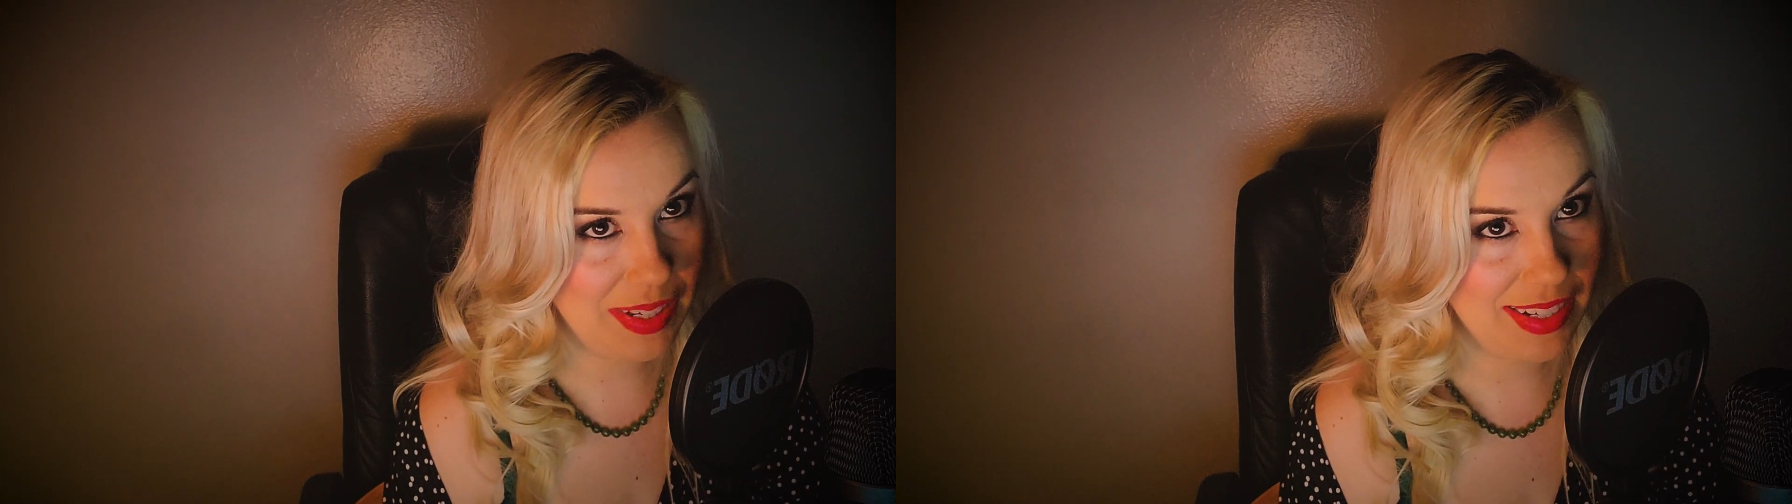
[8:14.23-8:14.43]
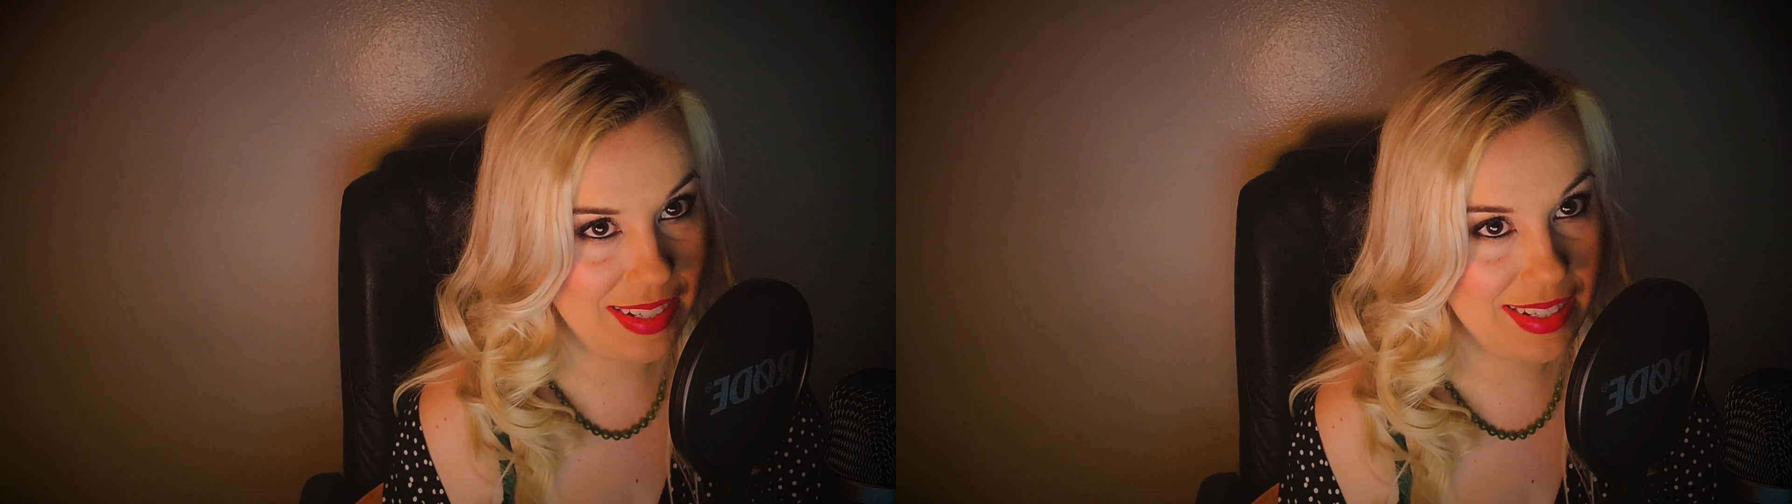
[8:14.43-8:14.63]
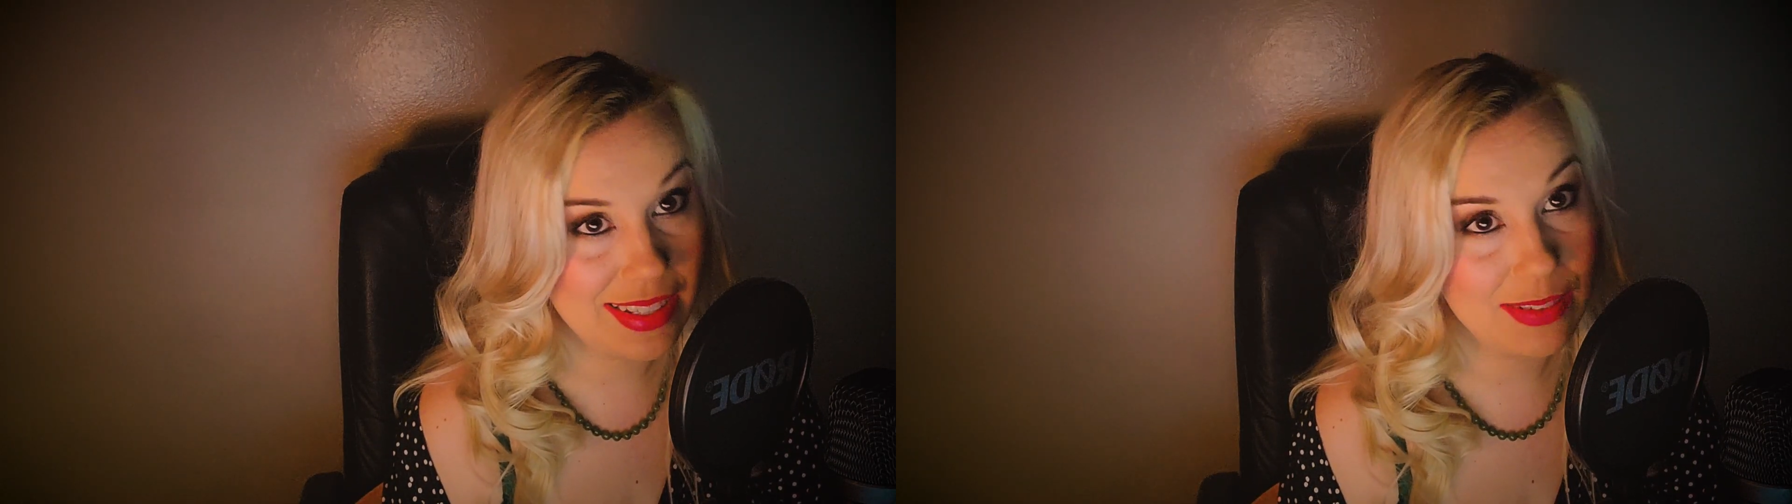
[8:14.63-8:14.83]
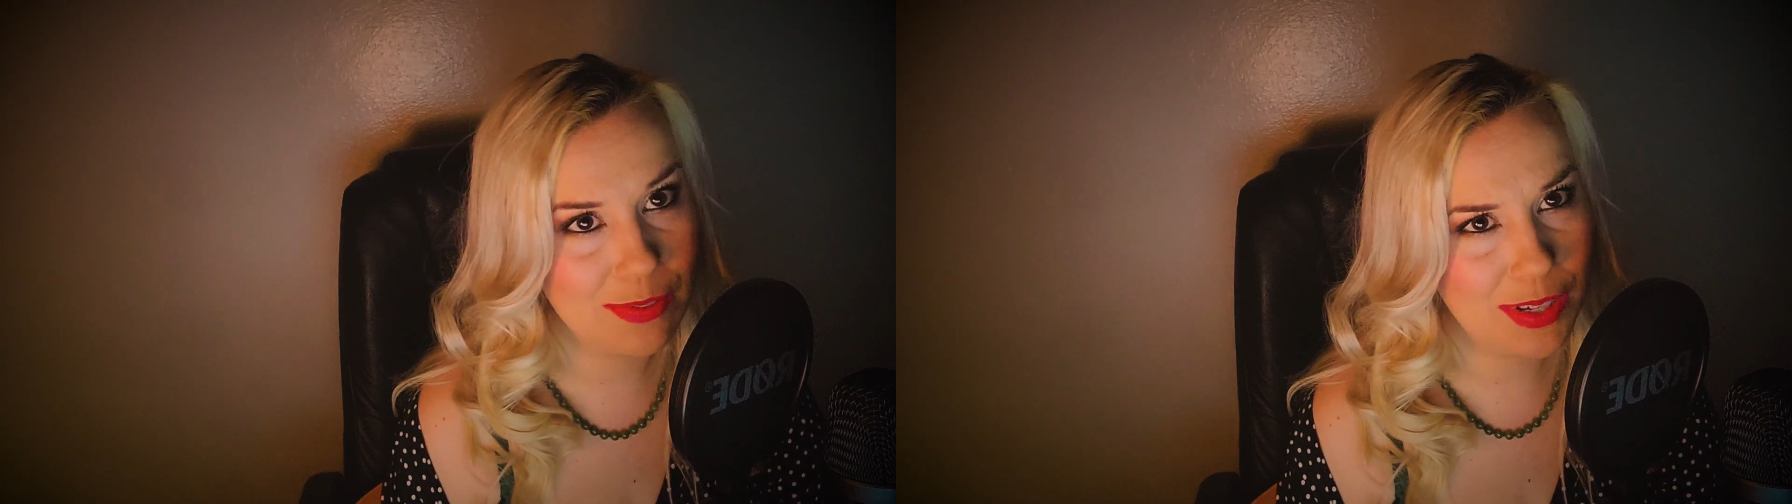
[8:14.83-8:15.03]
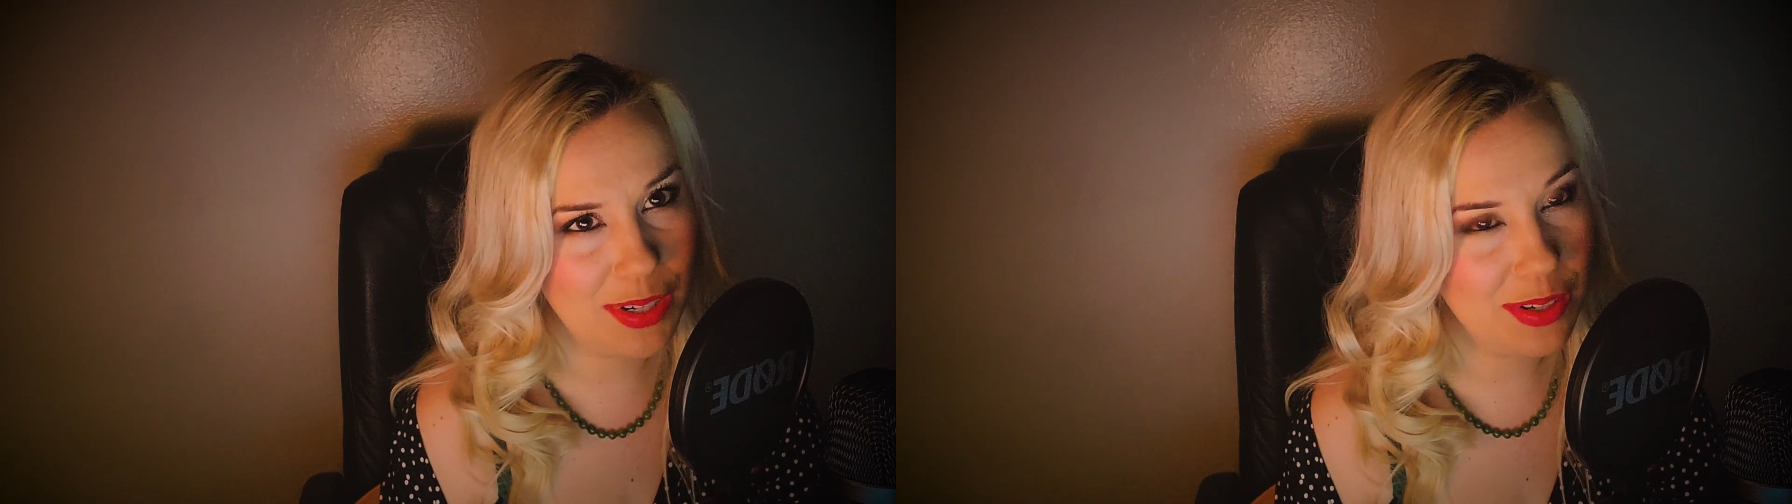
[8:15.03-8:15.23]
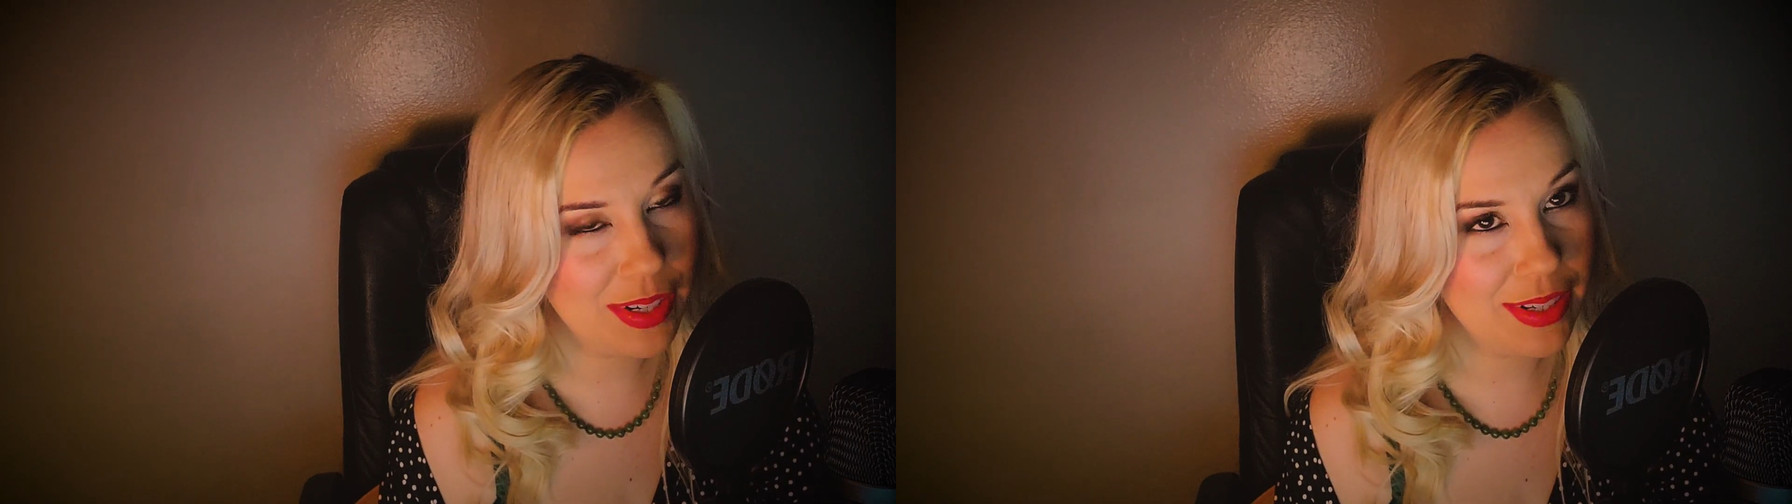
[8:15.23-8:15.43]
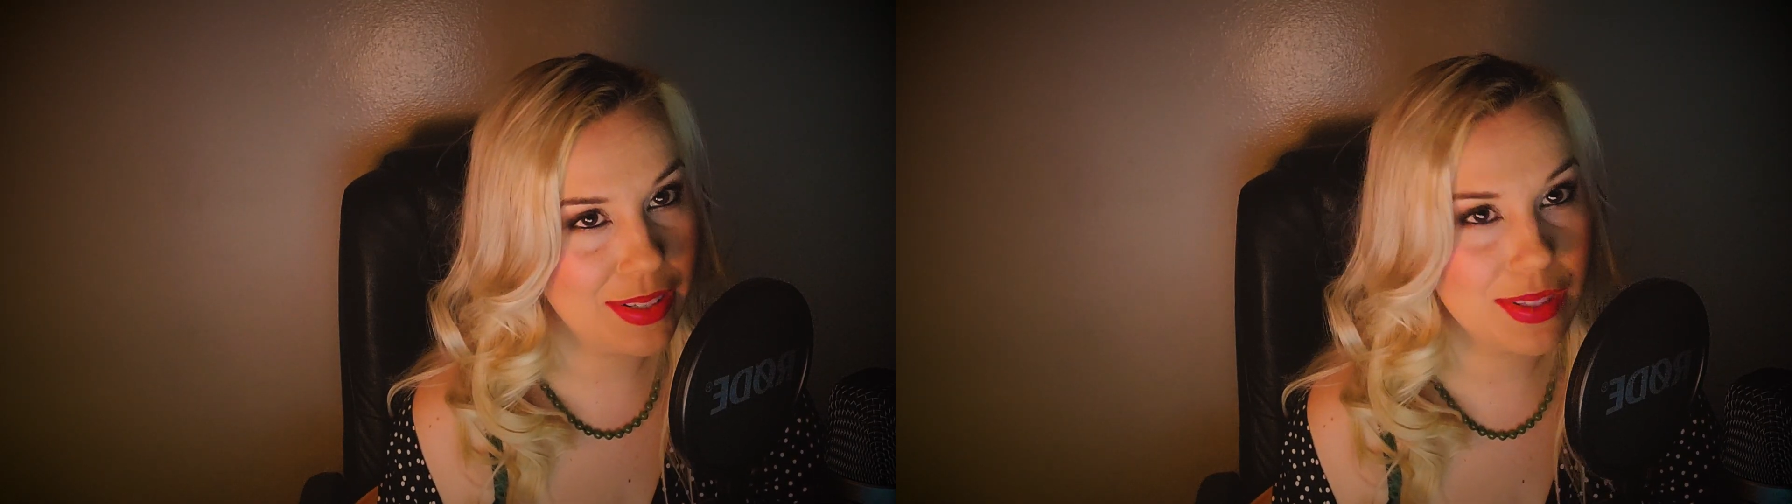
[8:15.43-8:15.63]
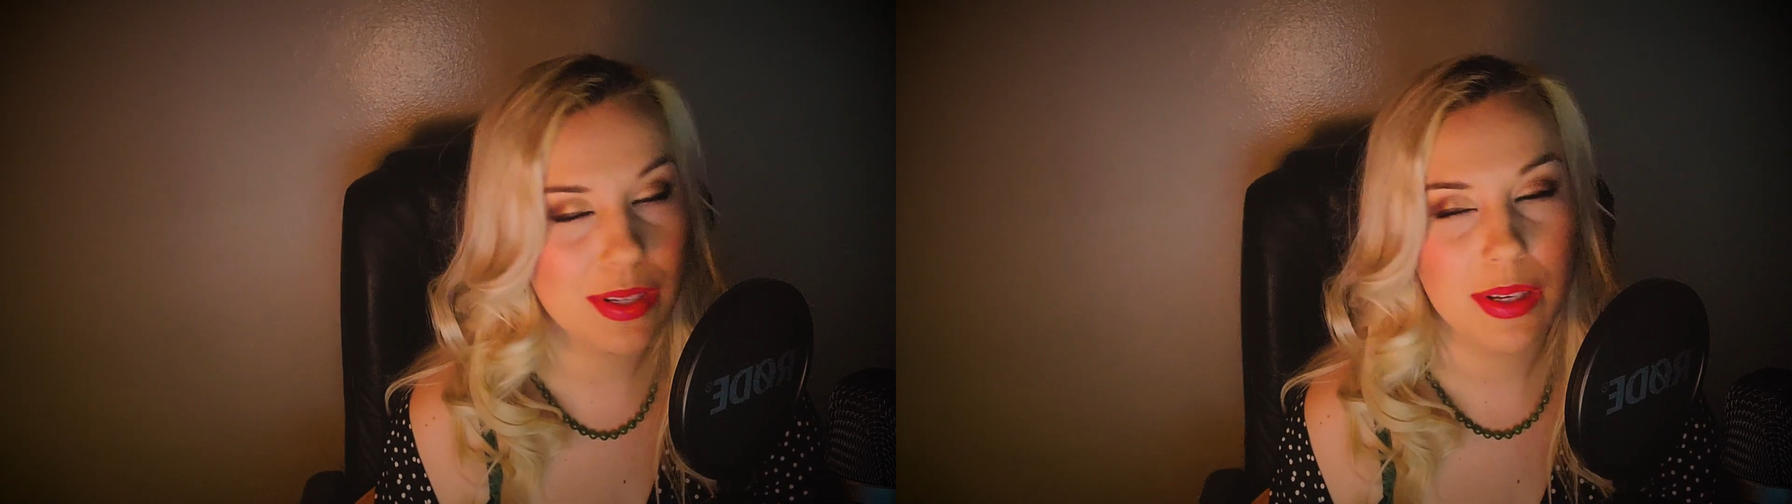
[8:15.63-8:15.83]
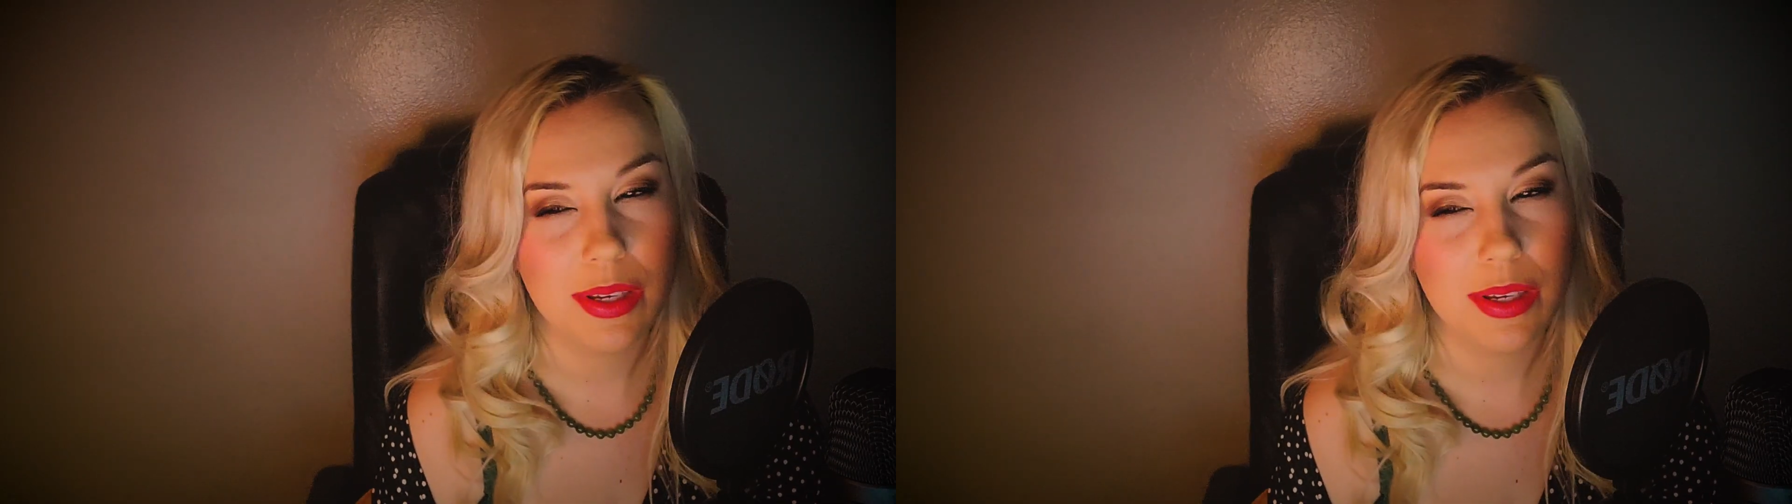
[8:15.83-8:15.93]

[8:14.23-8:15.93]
because fairies,